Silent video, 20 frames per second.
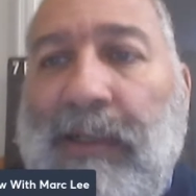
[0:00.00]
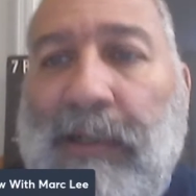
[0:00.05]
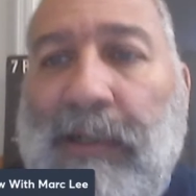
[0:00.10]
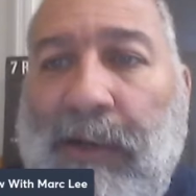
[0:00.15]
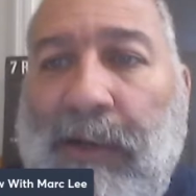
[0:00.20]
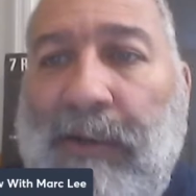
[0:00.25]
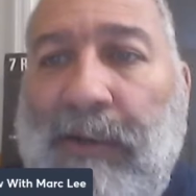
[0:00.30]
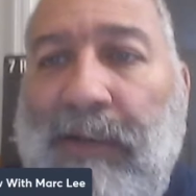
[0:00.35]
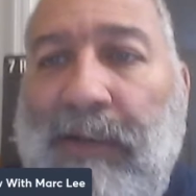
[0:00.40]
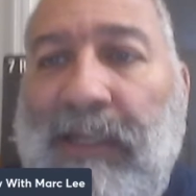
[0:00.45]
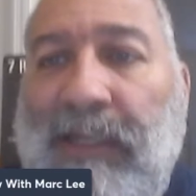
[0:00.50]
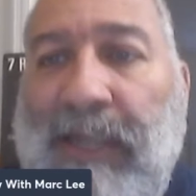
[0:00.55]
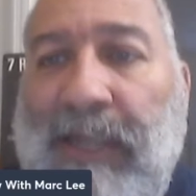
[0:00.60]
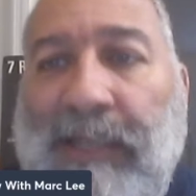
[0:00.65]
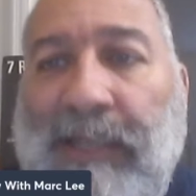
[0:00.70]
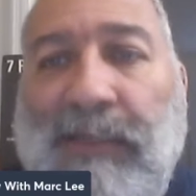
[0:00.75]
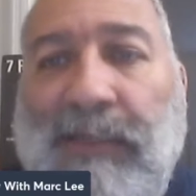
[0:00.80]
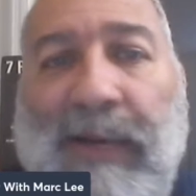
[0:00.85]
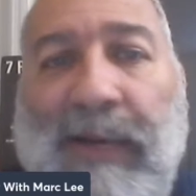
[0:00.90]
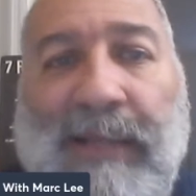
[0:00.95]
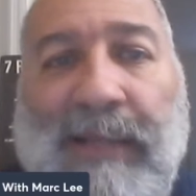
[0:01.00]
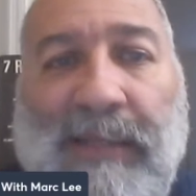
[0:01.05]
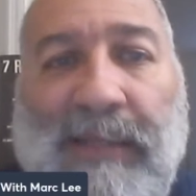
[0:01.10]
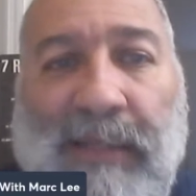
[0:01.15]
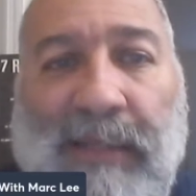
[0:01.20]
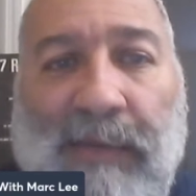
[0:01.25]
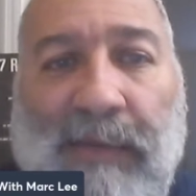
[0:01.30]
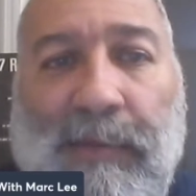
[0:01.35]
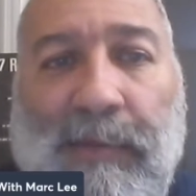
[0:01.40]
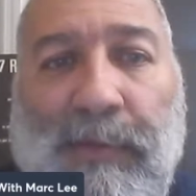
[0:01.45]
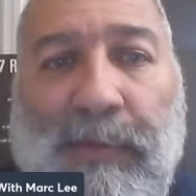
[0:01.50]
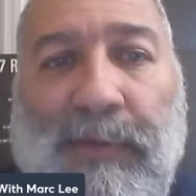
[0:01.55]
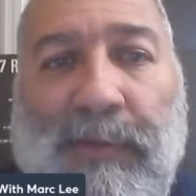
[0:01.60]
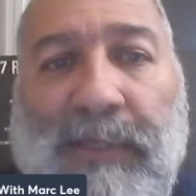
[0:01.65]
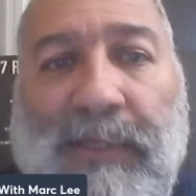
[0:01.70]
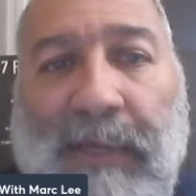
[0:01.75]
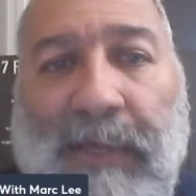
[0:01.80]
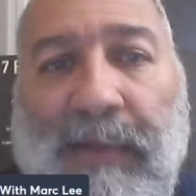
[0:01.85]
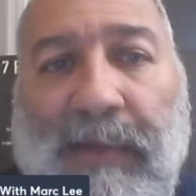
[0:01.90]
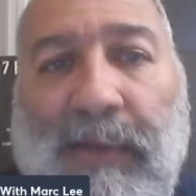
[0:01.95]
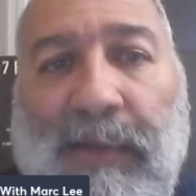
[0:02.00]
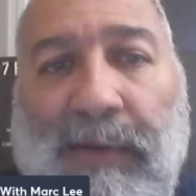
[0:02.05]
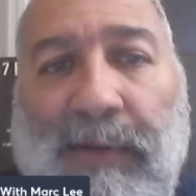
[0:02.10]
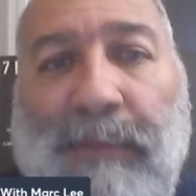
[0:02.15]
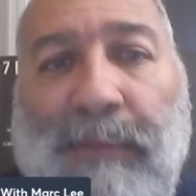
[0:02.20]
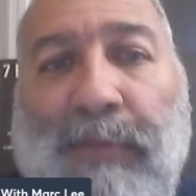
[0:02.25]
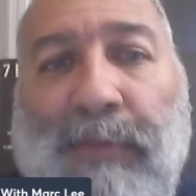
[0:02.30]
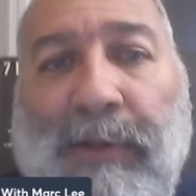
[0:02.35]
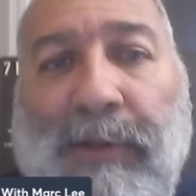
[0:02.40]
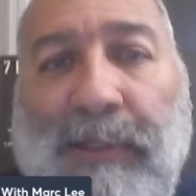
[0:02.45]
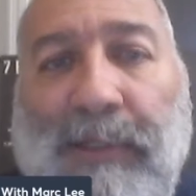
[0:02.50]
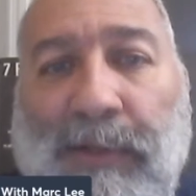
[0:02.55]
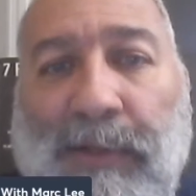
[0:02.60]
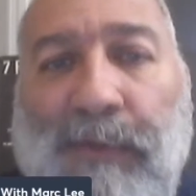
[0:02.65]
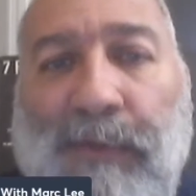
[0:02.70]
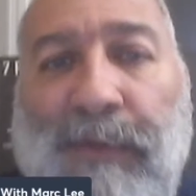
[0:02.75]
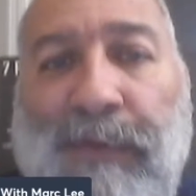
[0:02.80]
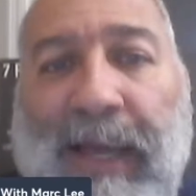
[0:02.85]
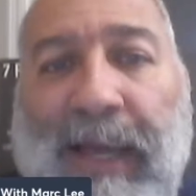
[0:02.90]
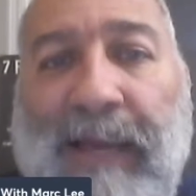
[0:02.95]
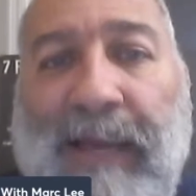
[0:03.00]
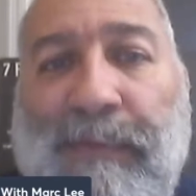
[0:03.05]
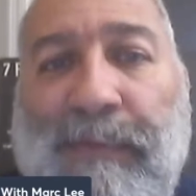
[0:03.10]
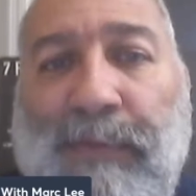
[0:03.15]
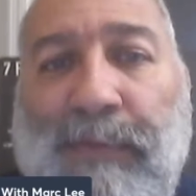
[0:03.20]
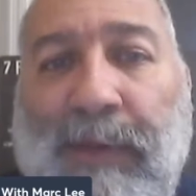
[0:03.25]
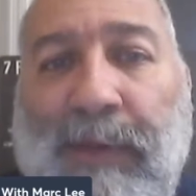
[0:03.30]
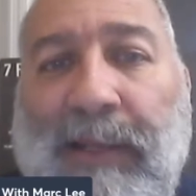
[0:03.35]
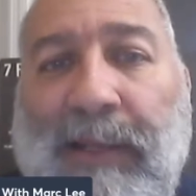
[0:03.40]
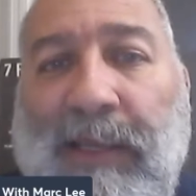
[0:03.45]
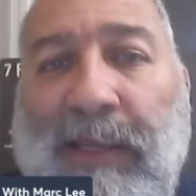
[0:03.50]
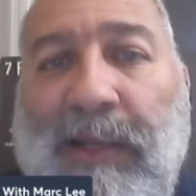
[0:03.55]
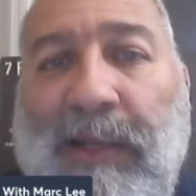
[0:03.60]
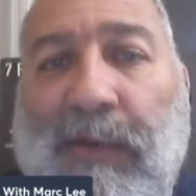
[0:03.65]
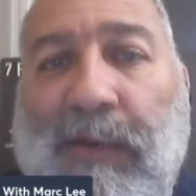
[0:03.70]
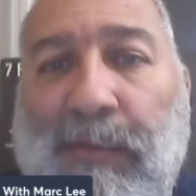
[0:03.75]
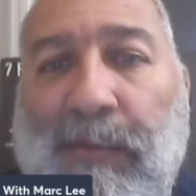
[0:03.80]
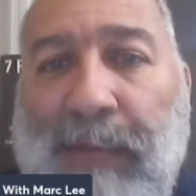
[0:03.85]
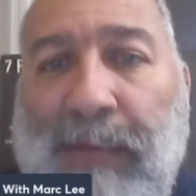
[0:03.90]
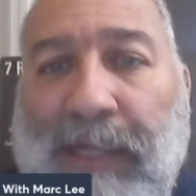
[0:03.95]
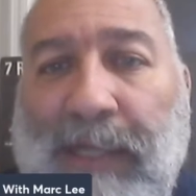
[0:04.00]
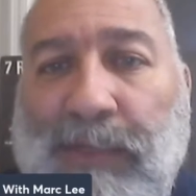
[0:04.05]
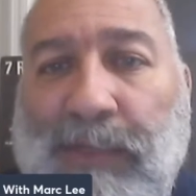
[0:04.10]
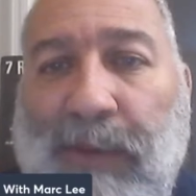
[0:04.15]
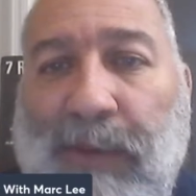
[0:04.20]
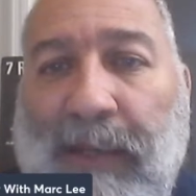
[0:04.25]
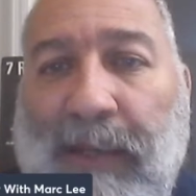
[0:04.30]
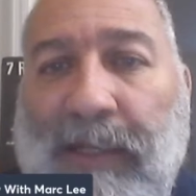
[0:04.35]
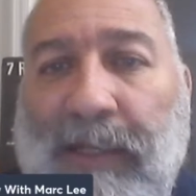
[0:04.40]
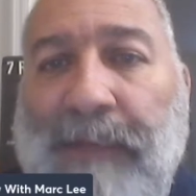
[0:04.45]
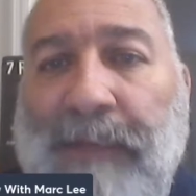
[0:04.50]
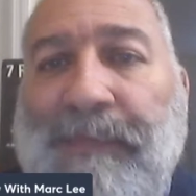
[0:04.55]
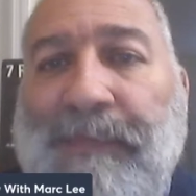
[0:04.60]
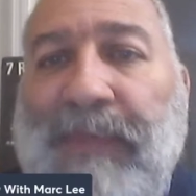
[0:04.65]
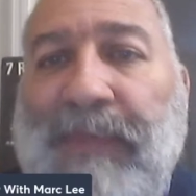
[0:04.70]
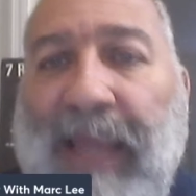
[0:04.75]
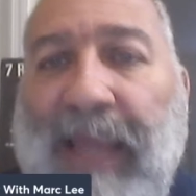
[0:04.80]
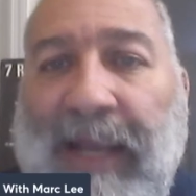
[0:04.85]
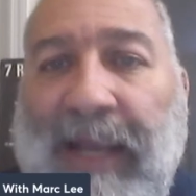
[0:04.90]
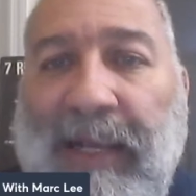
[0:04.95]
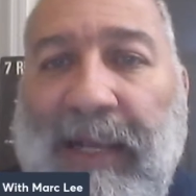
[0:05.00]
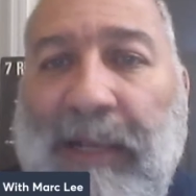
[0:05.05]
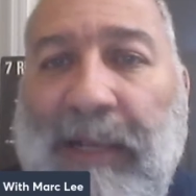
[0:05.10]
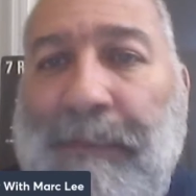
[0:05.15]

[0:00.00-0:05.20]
Currently, Gonzo has a comfortable 73.25 point lead over Mod Squad and an